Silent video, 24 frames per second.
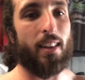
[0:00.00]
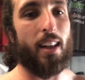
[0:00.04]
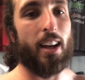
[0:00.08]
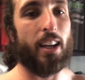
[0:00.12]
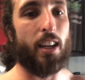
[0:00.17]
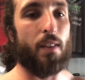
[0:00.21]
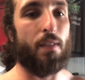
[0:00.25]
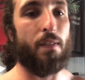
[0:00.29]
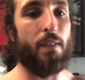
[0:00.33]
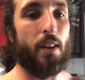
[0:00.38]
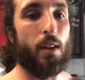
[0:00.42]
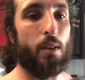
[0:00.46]
Like,
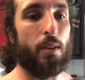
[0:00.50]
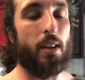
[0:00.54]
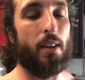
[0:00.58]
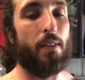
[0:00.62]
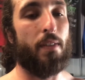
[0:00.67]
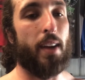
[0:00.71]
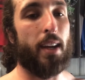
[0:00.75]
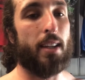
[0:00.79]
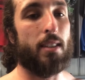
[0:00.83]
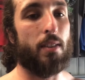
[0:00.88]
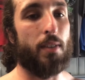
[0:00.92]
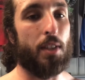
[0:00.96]
you feel the
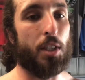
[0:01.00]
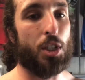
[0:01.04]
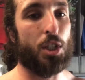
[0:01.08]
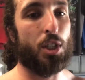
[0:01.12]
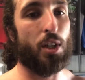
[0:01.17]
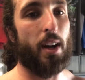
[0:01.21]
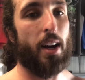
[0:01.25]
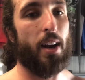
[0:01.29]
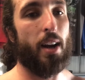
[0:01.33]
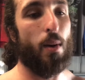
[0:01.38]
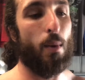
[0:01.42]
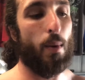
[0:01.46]
effects of it
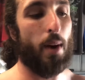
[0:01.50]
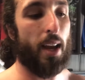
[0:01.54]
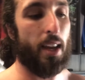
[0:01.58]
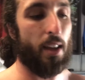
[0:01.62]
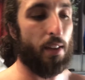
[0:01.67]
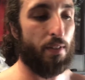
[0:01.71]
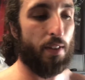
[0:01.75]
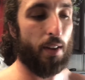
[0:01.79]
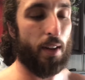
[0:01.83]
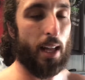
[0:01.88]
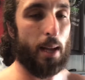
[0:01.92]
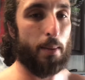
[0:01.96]
straight away. You
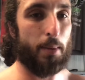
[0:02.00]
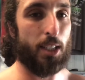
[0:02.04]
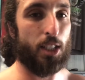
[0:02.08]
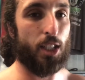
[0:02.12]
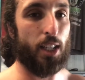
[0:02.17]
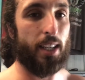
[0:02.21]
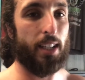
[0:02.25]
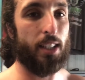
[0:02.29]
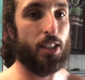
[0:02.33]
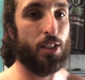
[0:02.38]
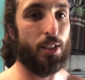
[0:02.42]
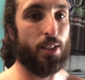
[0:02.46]
feel how much
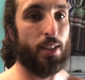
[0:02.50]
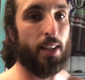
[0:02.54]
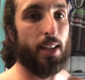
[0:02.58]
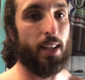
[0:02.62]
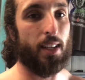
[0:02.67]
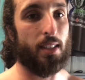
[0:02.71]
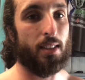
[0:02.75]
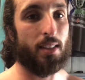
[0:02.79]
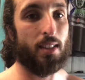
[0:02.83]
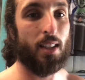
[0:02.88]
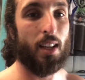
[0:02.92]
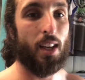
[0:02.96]
easier it
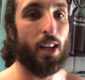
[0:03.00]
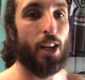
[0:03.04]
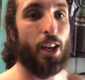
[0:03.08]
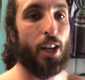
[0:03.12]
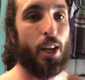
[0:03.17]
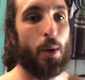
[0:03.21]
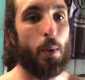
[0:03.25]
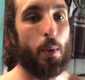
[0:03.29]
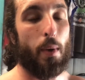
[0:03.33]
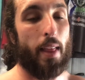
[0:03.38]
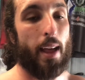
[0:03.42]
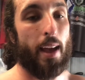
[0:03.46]
is
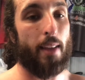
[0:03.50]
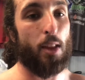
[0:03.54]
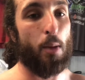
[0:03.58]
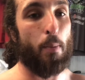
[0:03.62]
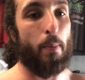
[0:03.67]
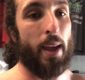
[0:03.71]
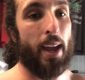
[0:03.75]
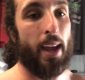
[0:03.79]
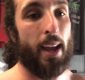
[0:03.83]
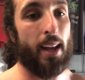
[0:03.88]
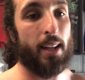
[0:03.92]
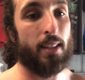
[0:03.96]
without the
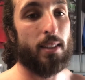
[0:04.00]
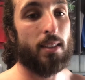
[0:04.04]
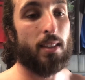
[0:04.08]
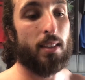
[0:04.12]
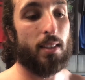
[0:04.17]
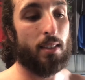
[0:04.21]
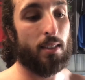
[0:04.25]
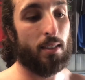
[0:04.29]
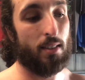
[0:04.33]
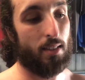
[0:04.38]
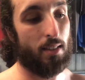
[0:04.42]
bands.